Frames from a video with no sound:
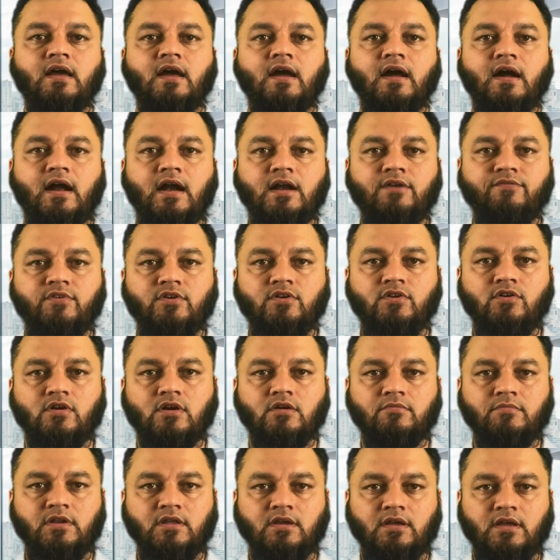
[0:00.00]
and video
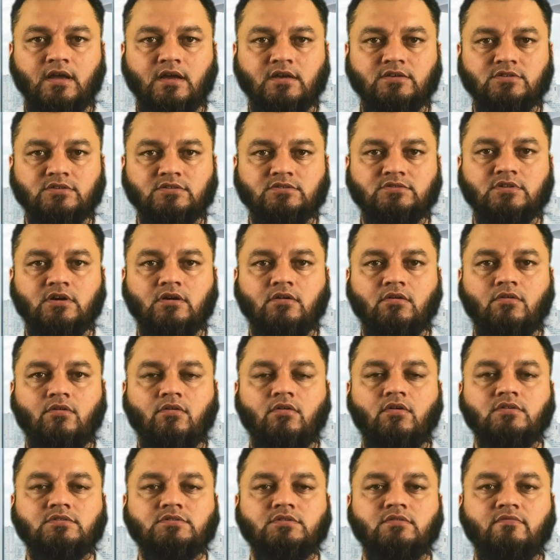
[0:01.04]
communications
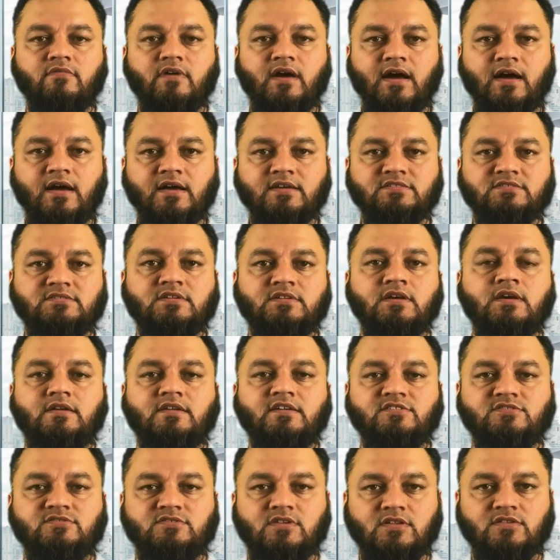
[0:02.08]
across vast
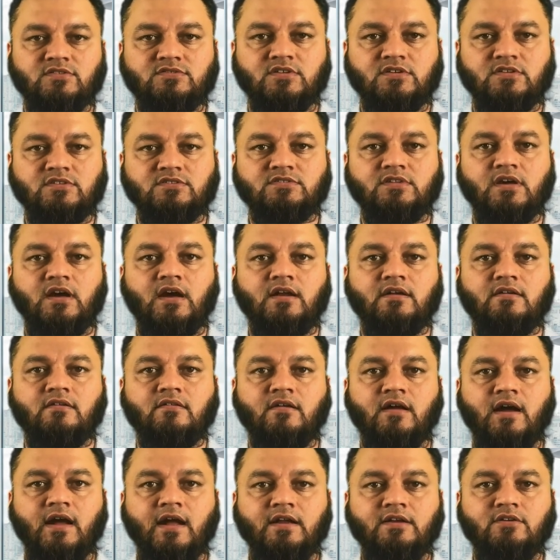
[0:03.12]
distances and
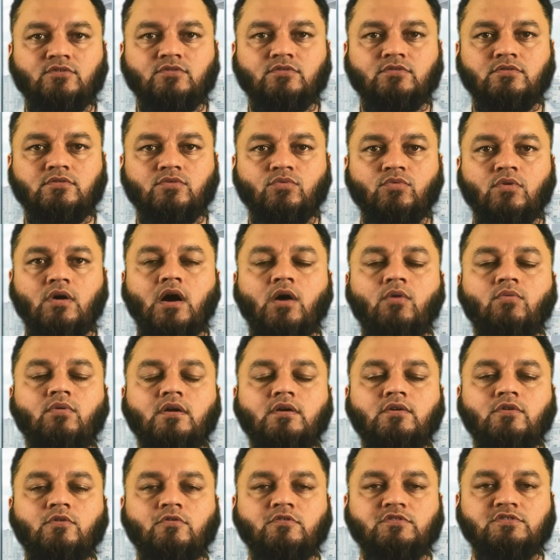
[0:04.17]
right to our
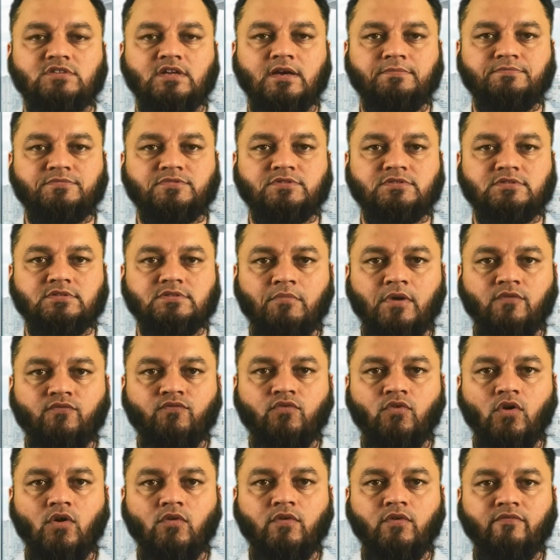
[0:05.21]
doorsteps.
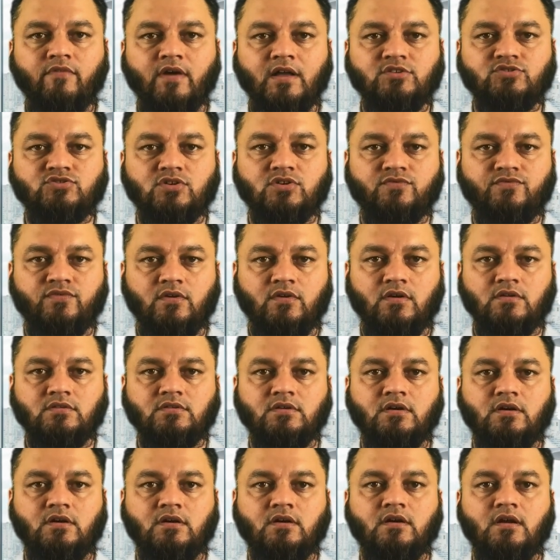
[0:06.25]
Before we venture
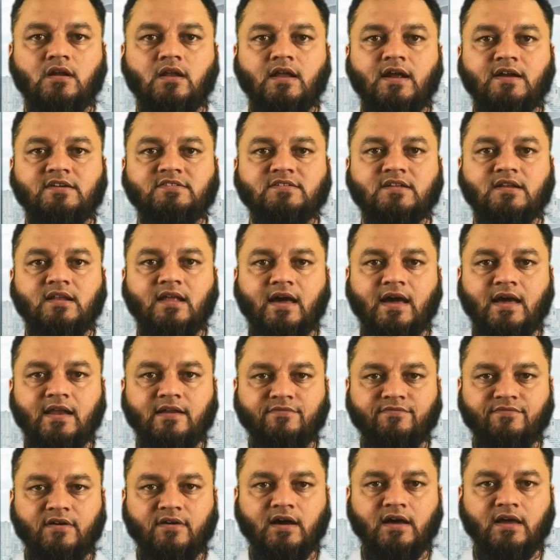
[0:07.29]
further, let's
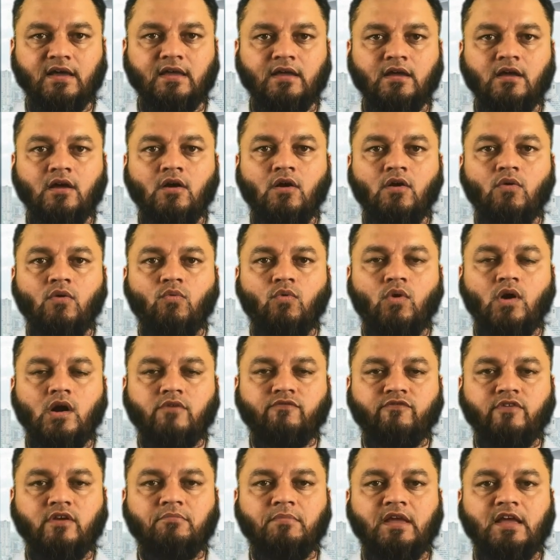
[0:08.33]
clarify
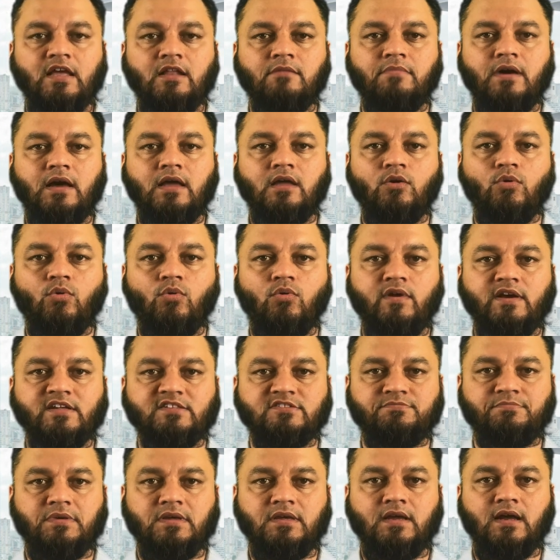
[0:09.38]
what we mean by
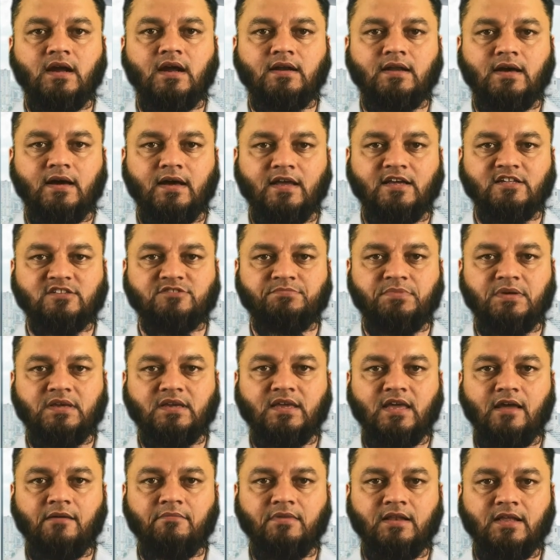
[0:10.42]
OSP and ISP
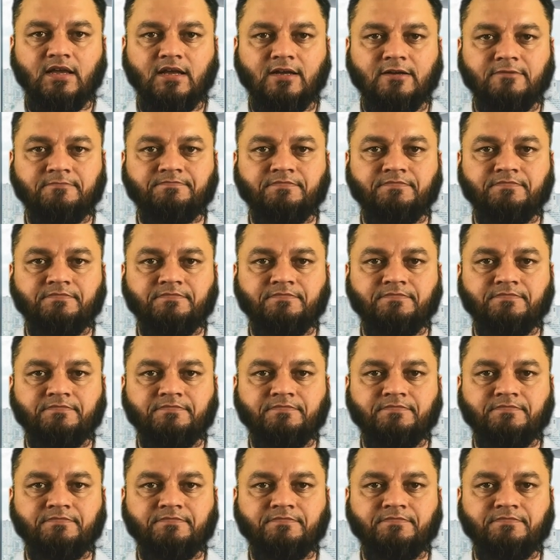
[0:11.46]
cabling.